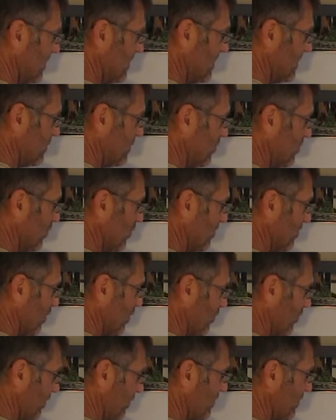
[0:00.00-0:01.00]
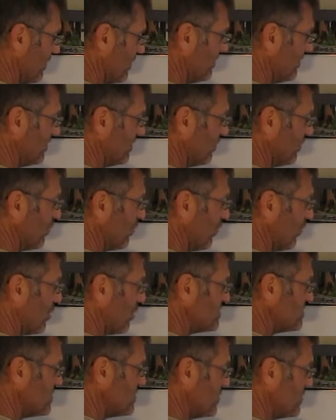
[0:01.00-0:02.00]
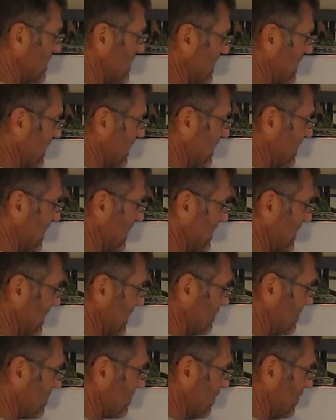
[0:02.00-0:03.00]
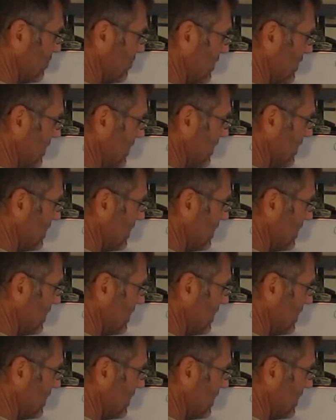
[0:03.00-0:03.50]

move it over 0.129, and that's going to be